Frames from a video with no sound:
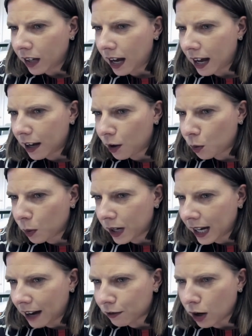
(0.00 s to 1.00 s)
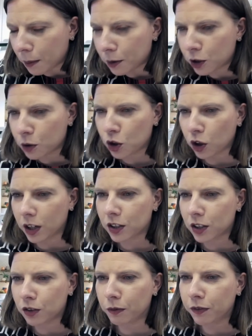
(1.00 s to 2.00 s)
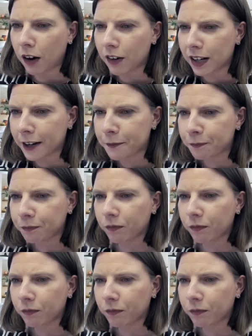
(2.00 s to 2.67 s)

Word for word: Uh, we have Robert, who's joining us from Florida.